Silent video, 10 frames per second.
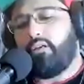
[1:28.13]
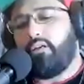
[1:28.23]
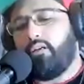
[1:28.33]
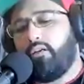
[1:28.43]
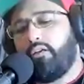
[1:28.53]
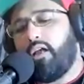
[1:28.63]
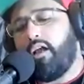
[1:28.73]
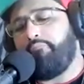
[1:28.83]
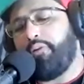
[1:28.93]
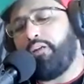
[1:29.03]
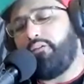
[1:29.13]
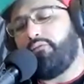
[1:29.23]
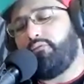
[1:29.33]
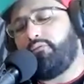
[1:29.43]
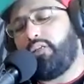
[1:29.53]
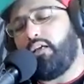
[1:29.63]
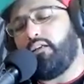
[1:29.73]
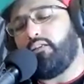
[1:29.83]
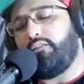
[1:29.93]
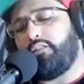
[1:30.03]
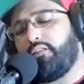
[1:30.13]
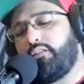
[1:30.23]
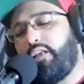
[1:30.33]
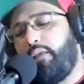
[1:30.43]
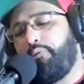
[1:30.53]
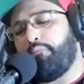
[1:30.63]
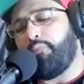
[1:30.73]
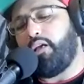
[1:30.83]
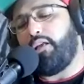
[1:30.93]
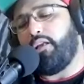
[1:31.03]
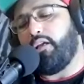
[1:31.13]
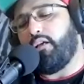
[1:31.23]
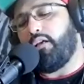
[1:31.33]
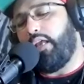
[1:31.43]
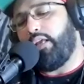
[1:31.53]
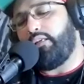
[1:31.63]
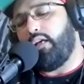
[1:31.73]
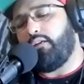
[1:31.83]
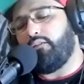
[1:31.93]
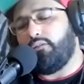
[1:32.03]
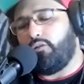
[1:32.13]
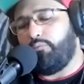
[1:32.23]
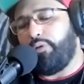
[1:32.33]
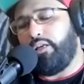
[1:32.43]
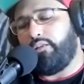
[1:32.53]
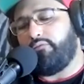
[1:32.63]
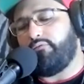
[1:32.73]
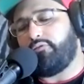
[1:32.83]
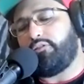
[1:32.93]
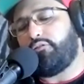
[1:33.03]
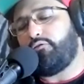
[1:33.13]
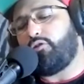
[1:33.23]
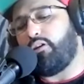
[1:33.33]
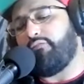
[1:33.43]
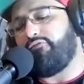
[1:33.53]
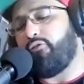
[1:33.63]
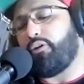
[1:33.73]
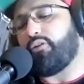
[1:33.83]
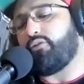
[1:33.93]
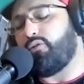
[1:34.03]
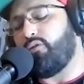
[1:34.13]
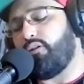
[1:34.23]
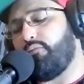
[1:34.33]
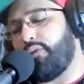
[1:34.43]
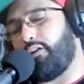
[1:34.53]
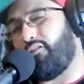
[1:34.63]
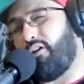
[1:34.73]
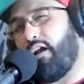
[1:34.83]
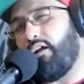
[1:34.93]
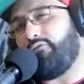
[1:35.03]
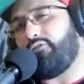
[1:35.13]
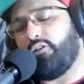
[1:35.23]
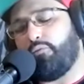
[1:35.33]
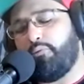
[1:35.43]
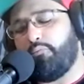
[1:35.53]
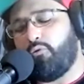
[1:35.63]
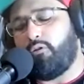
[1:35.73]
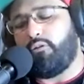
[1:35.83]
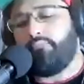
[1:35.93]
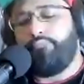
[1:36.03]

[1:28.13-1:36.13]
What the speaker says: I've been kind of just keeping my head down a little bit and trying to focus on my craft a little bit more.